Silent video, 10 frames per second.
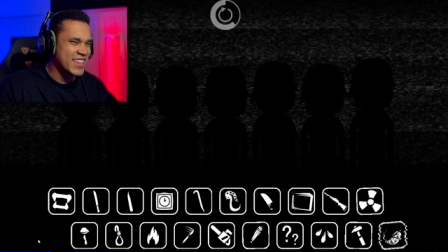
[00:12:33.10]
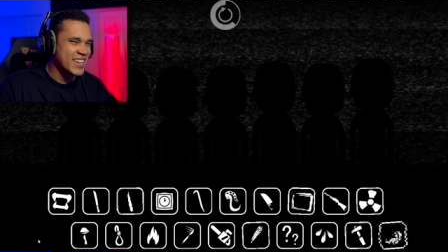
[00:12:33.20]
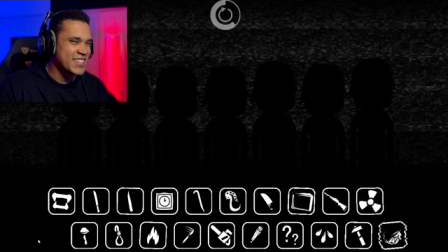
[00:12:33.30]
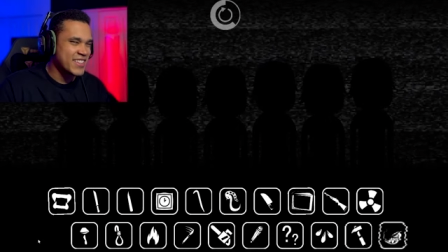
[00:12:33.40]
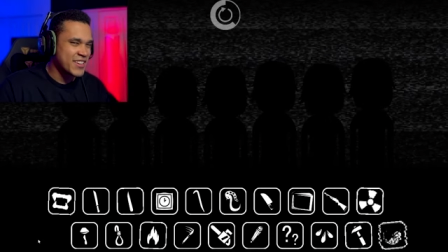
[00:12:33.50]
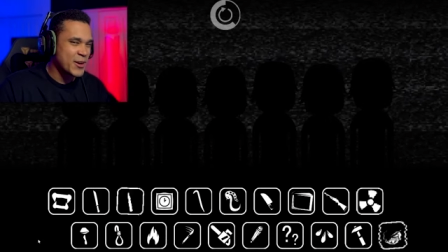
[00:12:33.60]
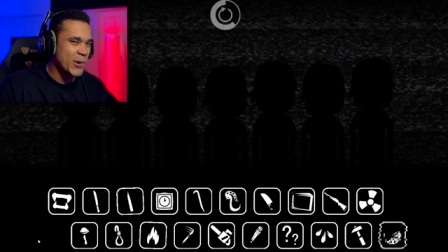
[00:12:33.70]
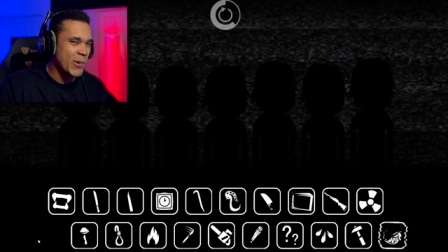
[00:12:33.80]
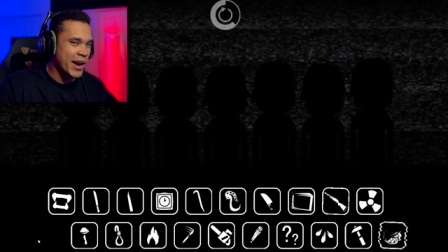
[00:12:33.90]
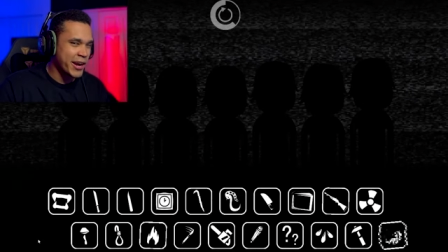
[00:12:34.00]
like another
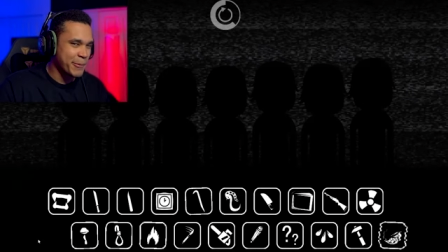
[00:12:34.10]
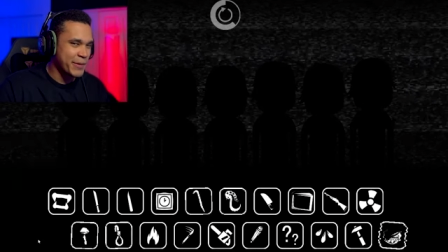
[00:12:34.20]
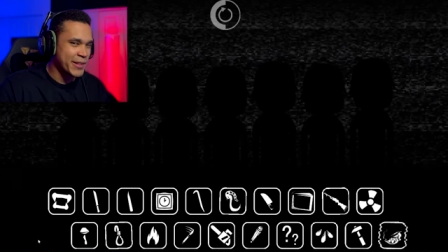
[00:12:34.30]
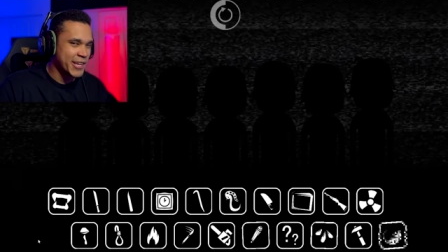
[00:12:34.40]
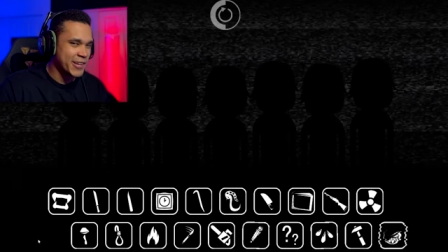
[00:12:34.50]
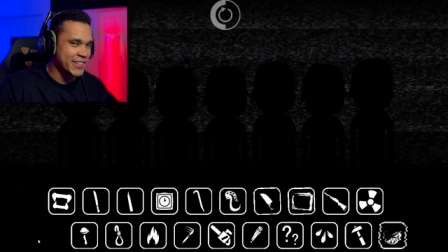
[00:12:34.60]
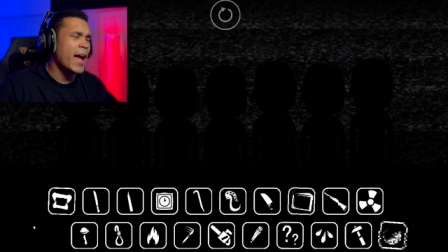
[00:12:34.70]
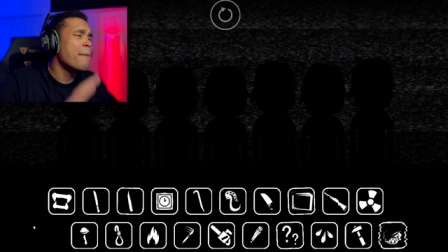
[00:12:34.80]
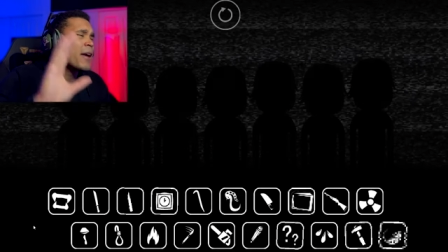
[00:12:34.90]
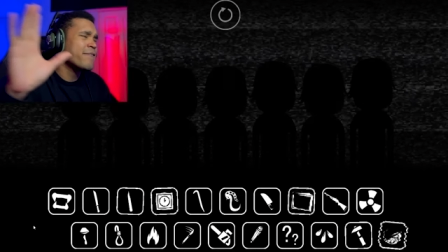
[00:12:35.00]
choir polo.
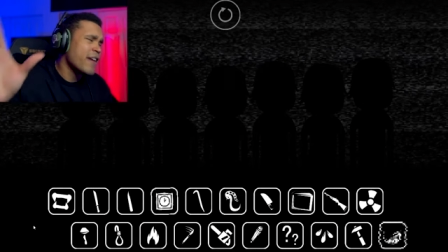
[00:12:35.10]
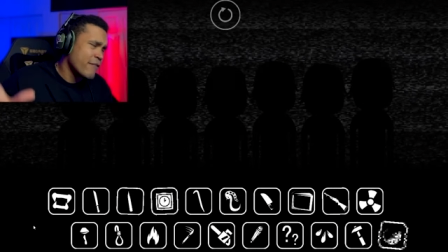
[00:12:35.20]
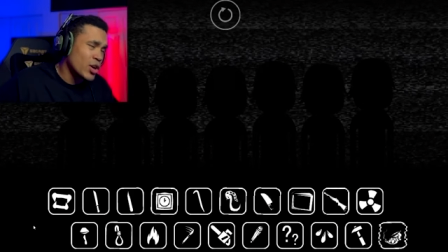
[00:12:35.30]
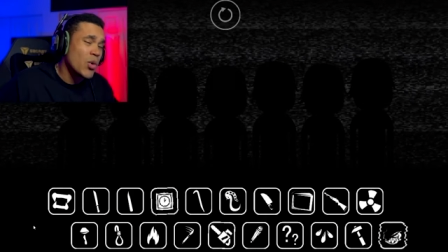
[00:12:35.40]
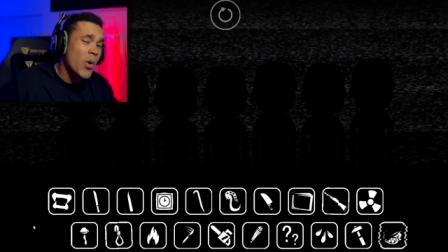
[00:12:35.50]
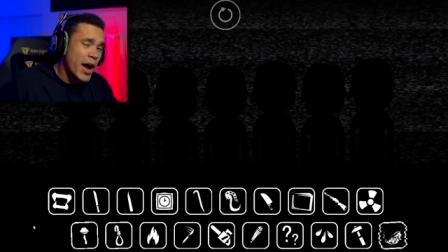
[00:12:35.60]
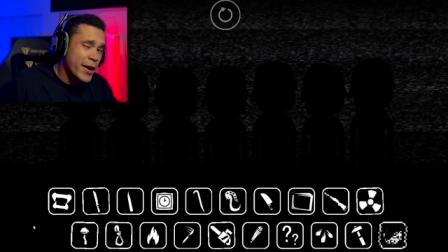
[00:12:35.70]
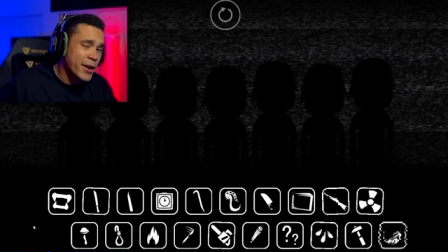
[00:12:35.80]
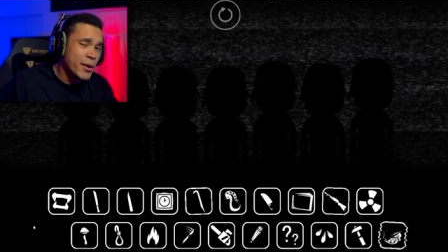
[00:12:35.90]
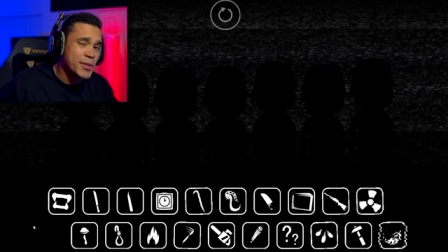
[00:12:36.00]
Not my favorite
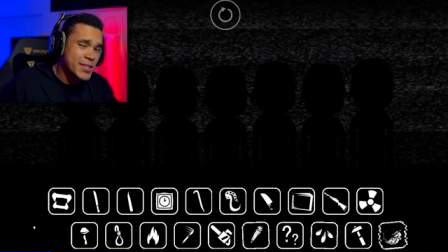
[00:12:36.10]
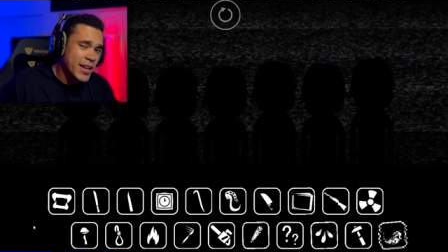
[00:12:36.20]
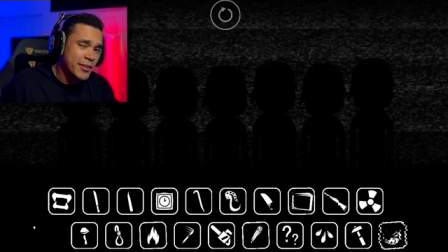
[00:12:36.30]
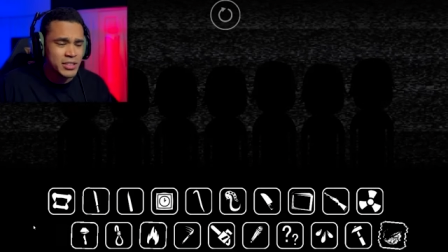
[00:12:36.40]
choir, I would say.